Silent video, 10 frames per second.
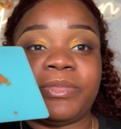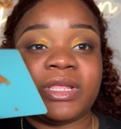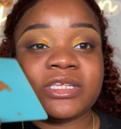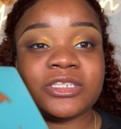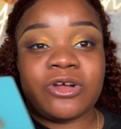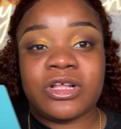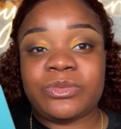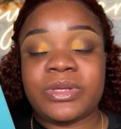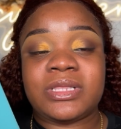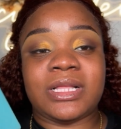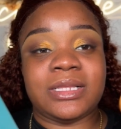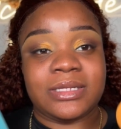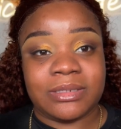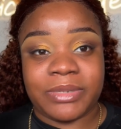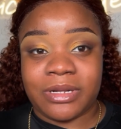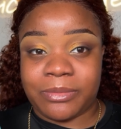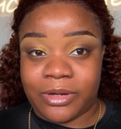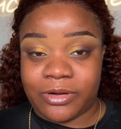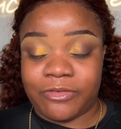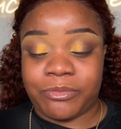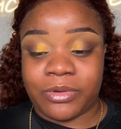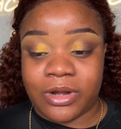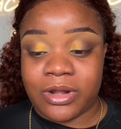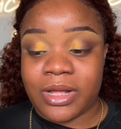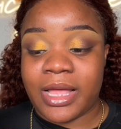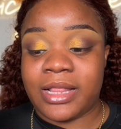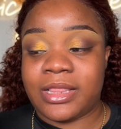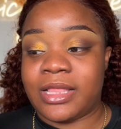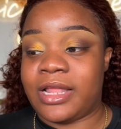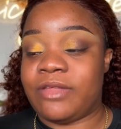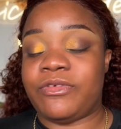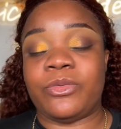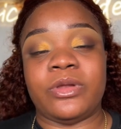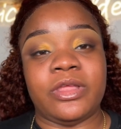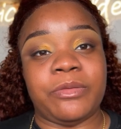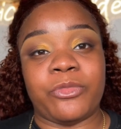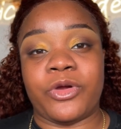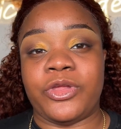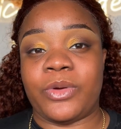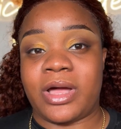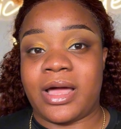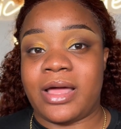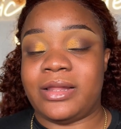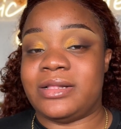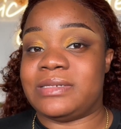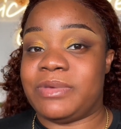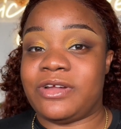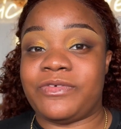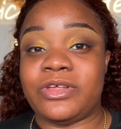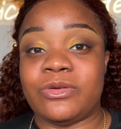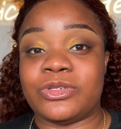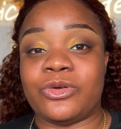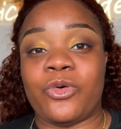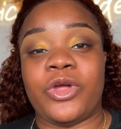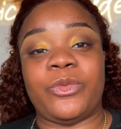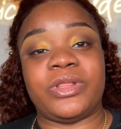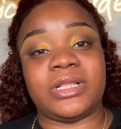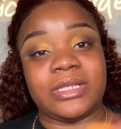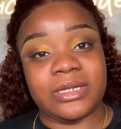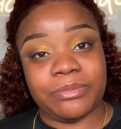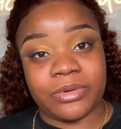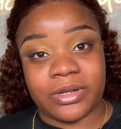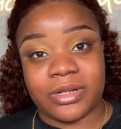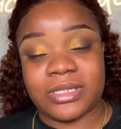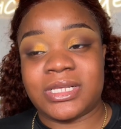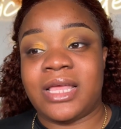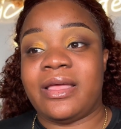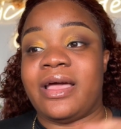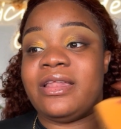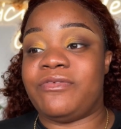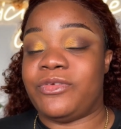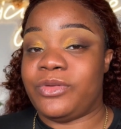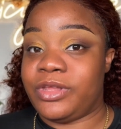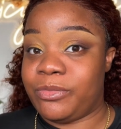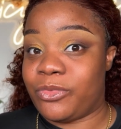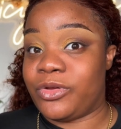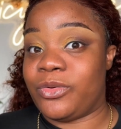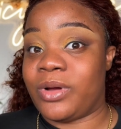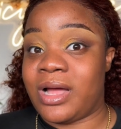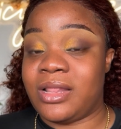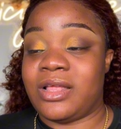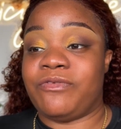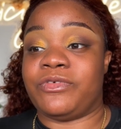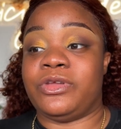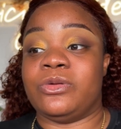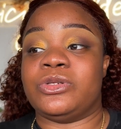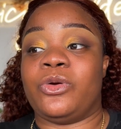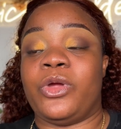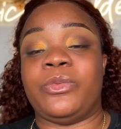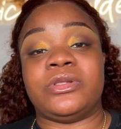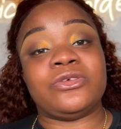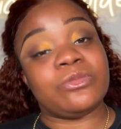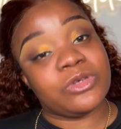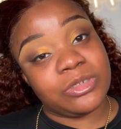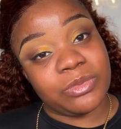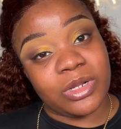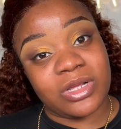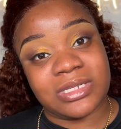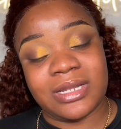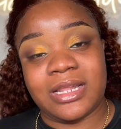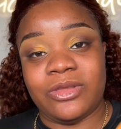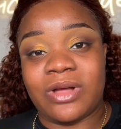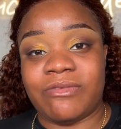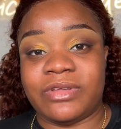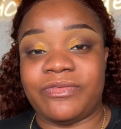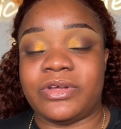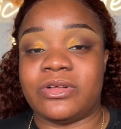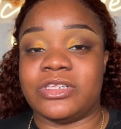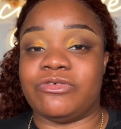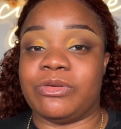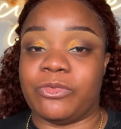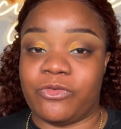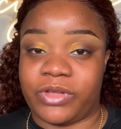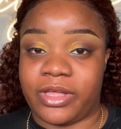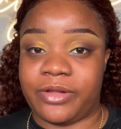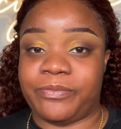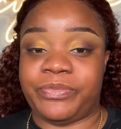Starts with a little bit amount of product, and then if you need more you add. It's better for you to go in with a little product, and if you need more you add, than for you to go in with too much products and then you have difficulty removing it.